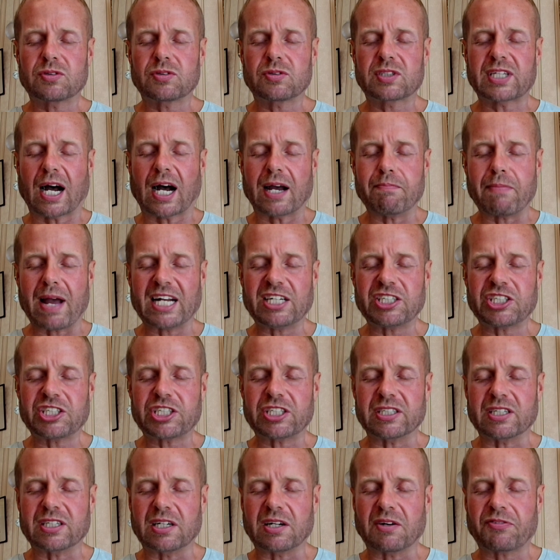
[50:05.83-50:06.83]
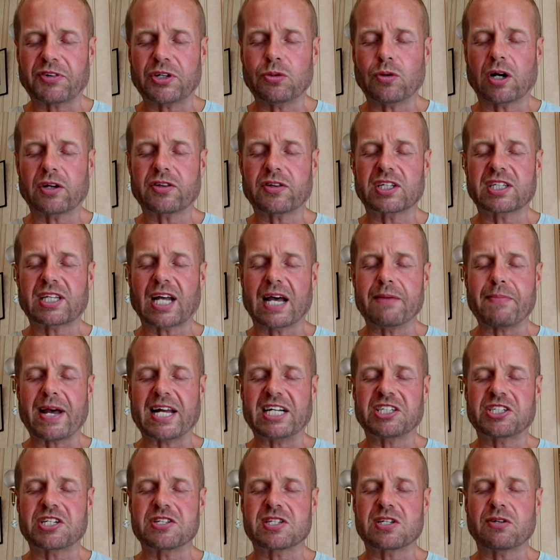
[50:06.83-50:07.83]
dimension and a few other
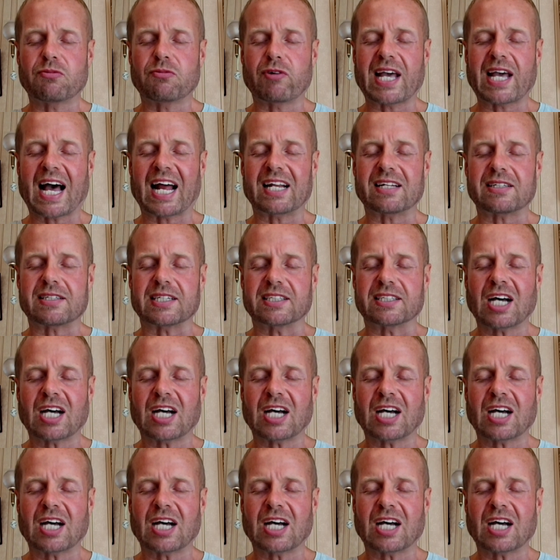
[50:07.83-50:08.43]
dimensions in reality.